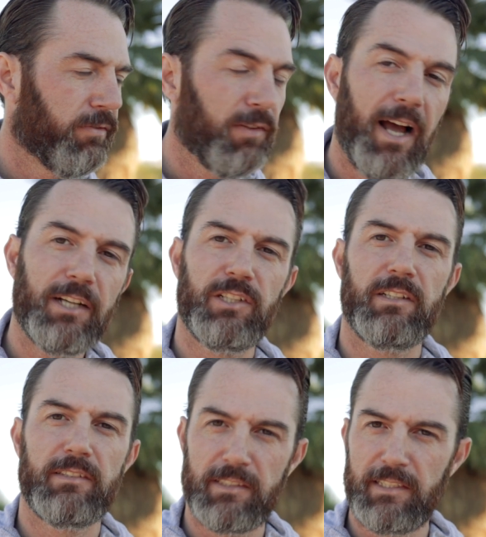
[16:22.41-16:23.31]
flash
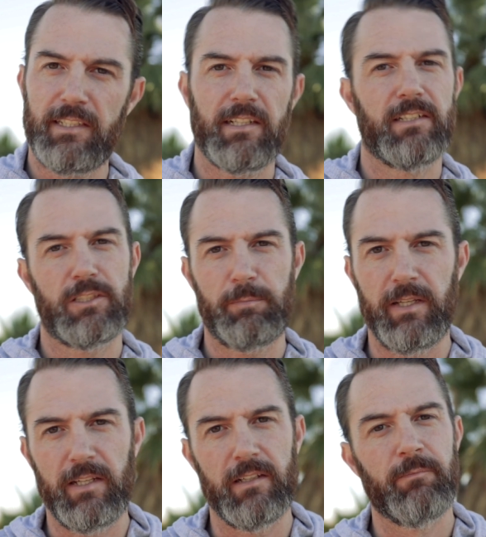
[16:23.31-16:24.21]
sync
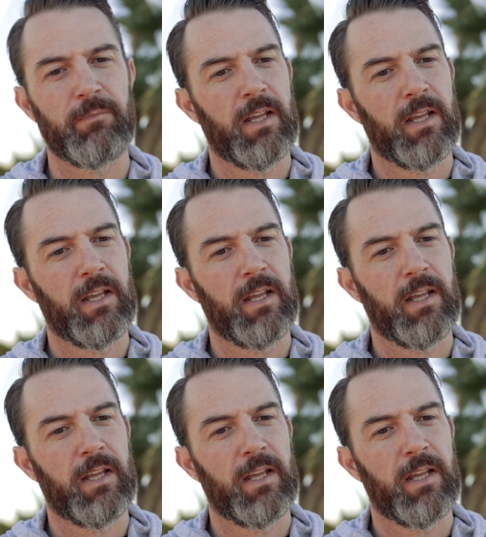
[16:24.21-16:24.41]
speed,